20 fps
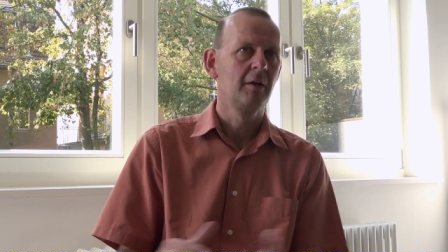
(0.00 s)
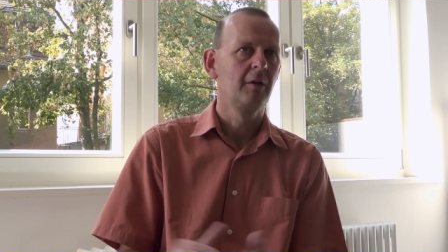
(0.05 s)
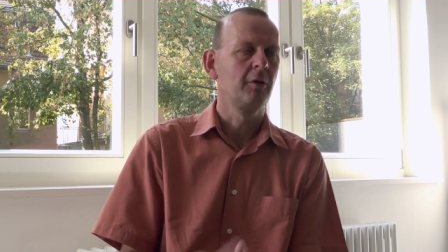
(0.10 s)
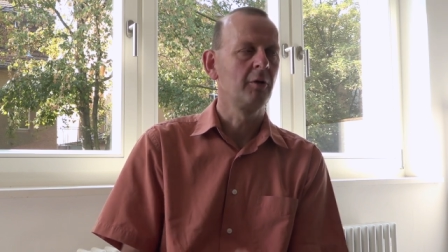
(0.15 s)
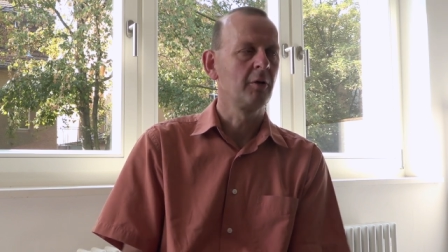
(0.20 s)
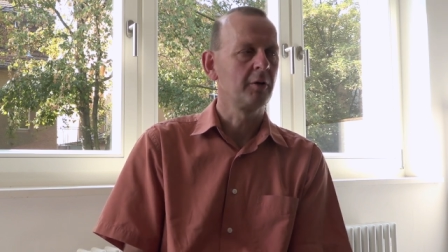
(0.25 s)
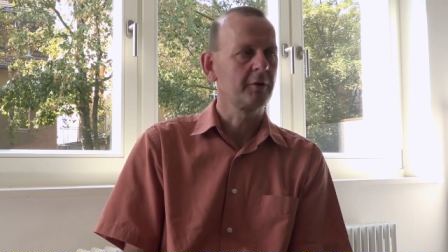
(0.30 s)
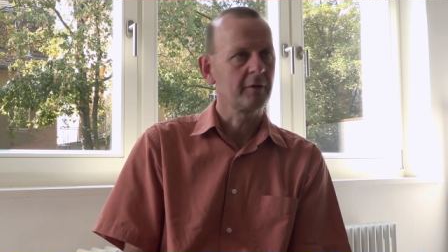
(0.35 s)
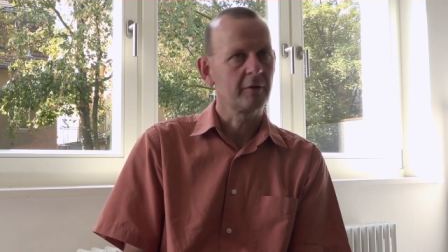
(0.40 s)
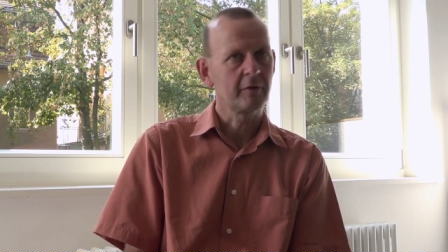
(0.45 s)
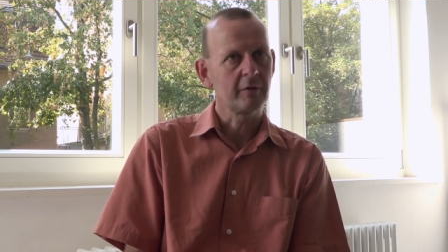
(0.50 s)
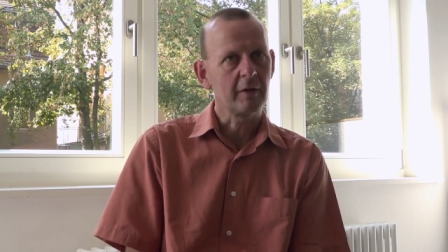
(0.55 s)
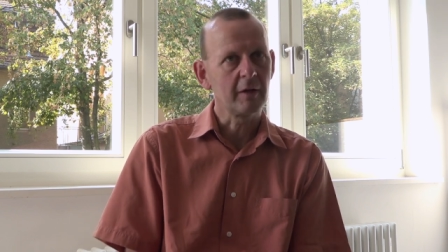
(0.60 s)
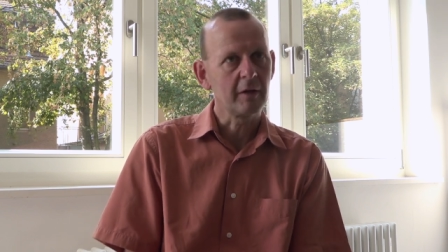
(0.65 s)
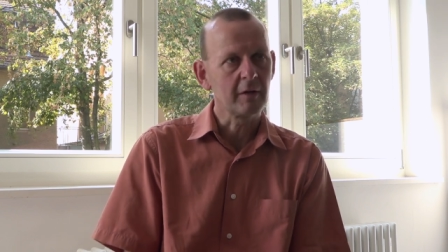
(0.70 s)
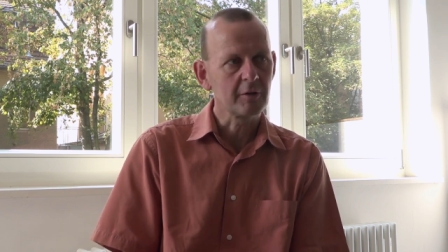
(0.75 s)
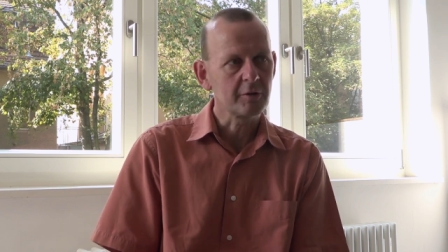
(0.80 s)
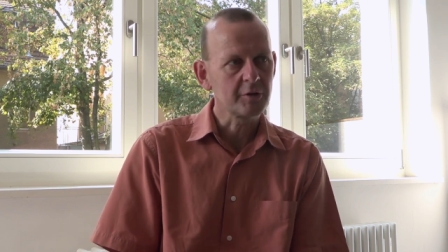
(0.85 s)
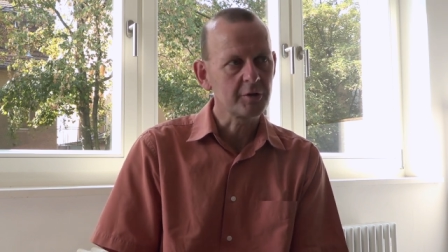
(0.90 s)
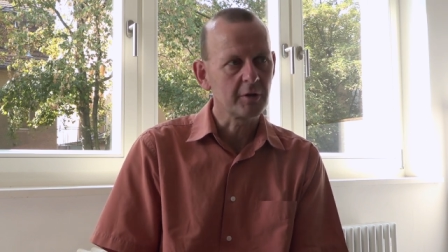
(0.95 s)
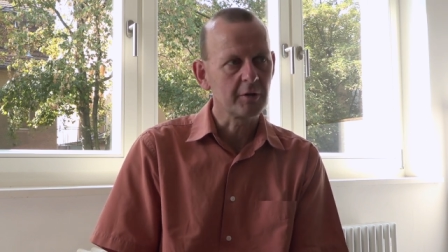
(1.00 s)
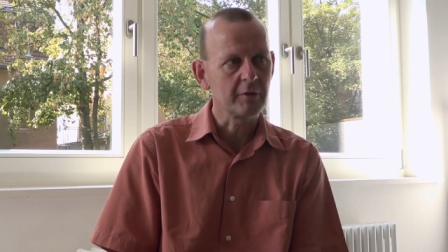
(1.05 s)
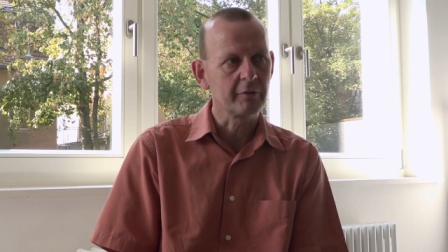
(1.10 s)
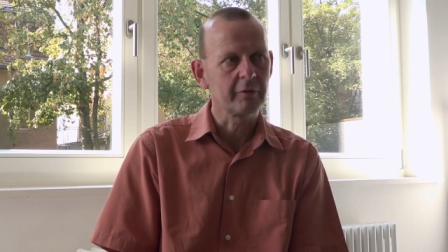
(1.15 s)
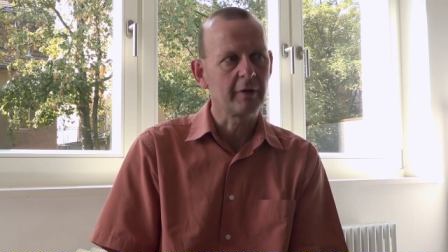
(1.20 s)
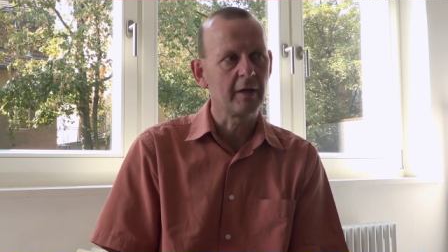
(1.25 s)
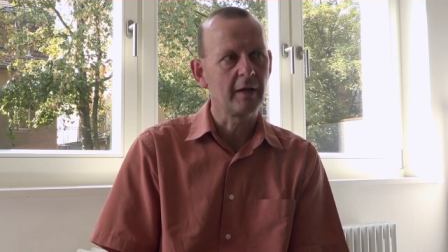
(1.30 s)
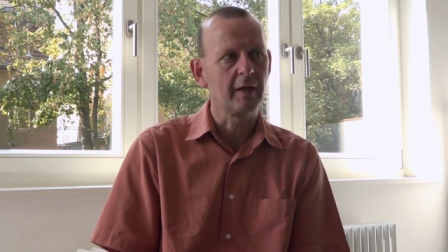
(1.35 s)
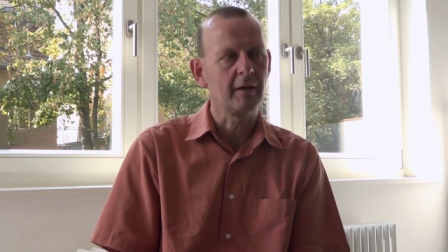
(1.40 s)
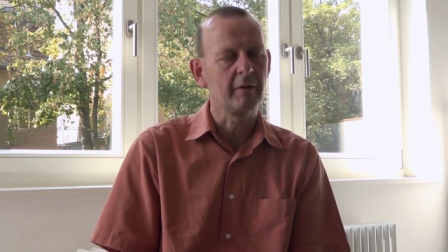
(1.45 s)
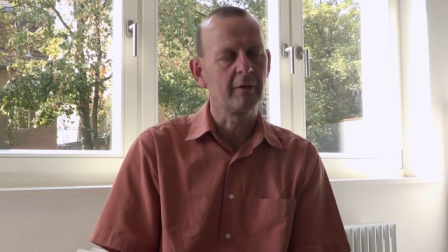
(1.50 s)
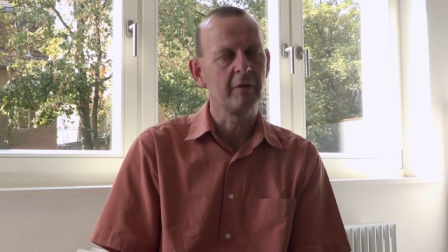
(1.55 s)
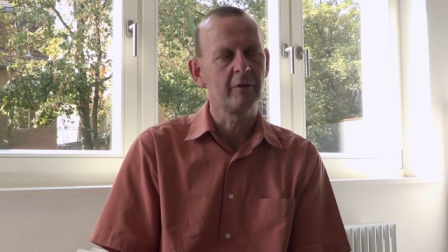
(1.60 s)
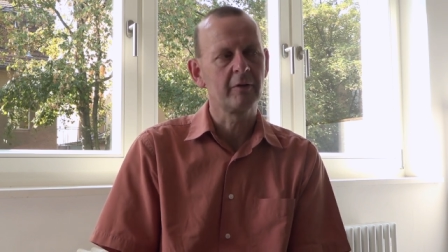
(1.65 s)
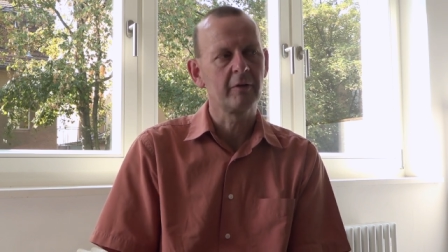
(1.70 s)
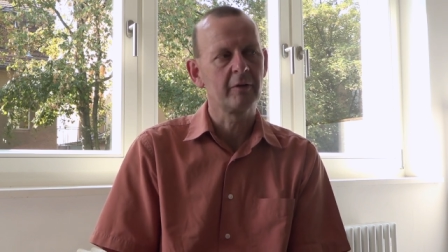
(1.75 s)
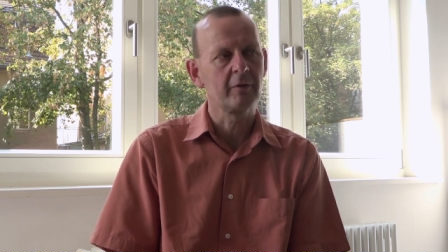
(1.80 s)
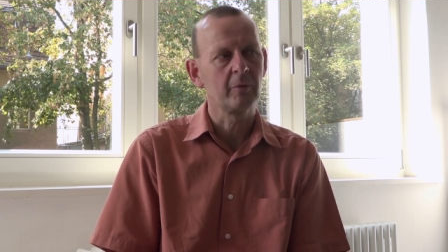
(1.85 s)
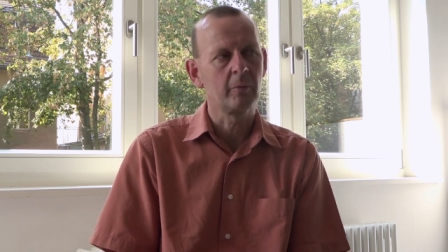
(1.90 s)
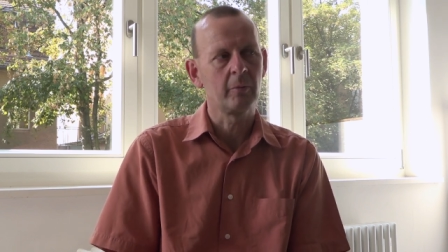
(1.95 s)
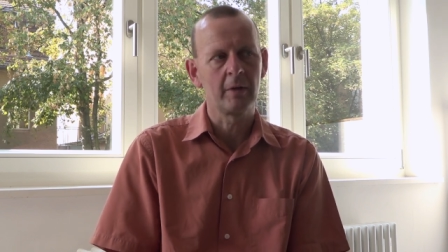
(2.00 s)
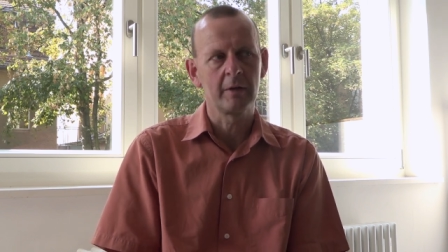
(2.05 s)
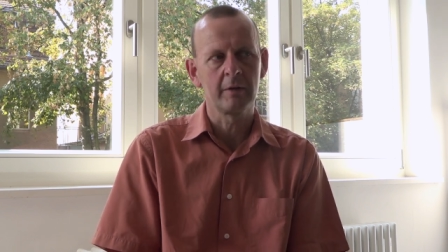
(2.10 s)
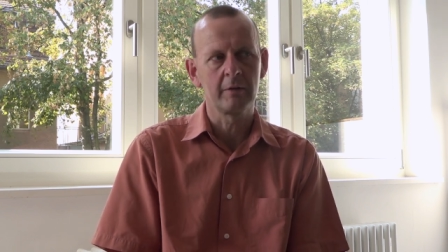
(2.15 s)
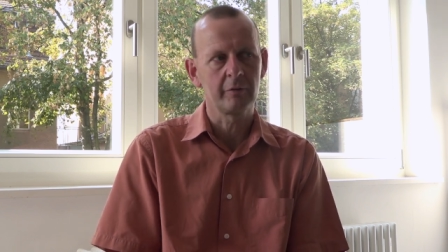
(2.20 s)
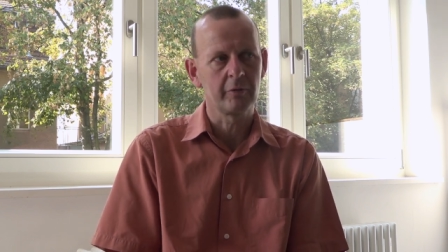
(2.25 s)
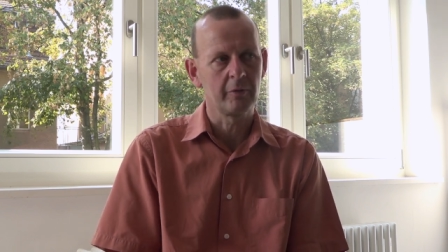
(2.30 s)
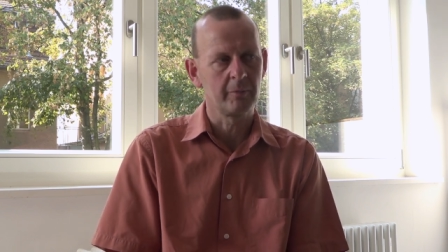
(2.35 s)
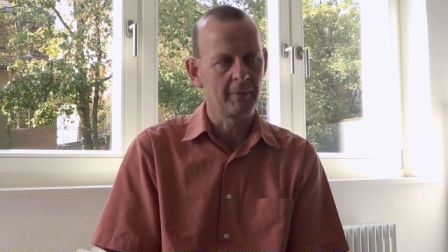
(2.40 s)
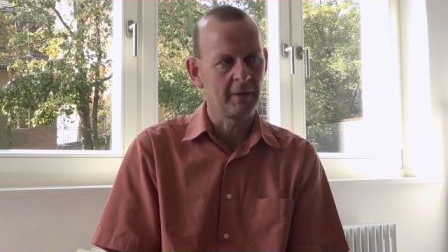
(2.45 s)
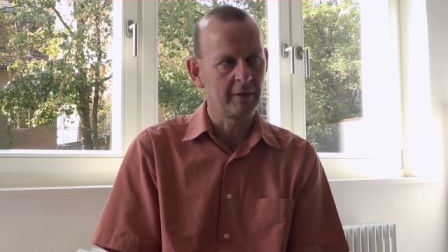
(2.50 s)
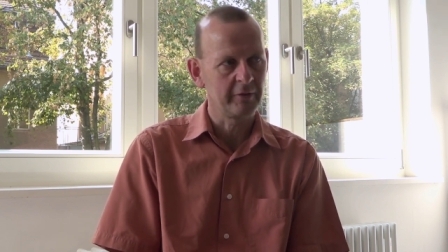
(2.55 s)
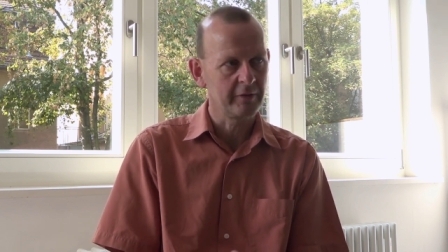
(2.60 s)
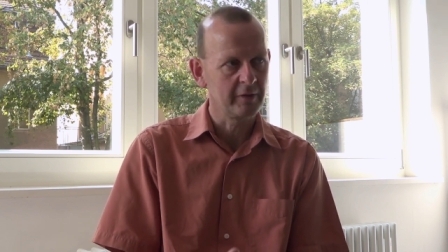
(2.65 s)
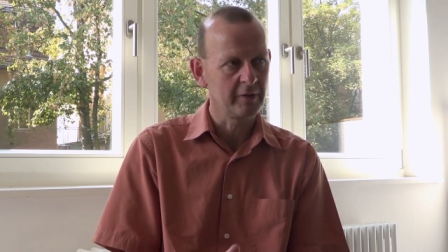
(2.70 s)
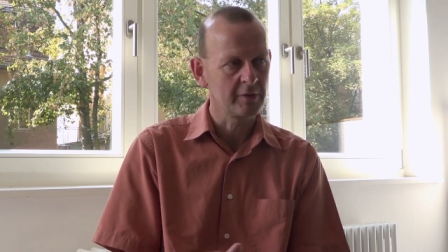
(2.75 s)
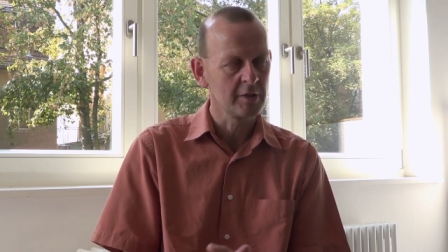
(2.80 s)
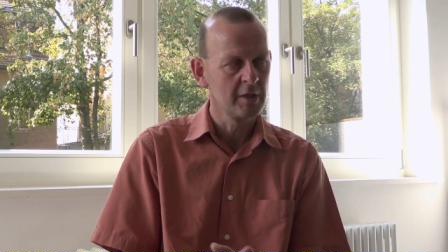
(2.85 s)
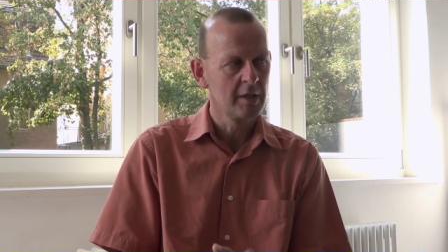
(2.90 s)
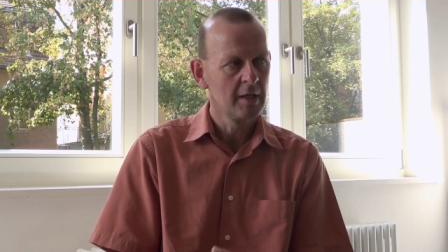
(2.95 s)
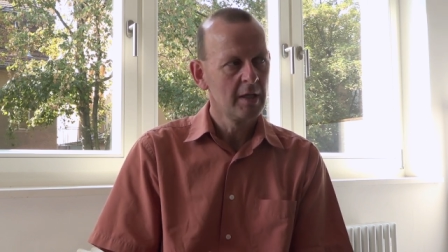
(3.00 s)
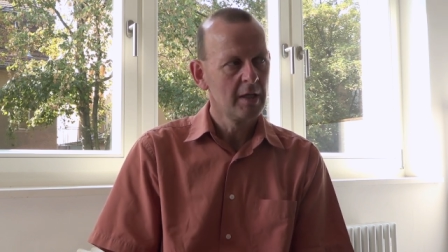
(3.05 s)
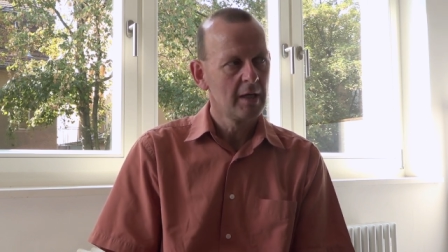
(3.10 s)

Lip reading: not a single shot fired. This is a wonderful message,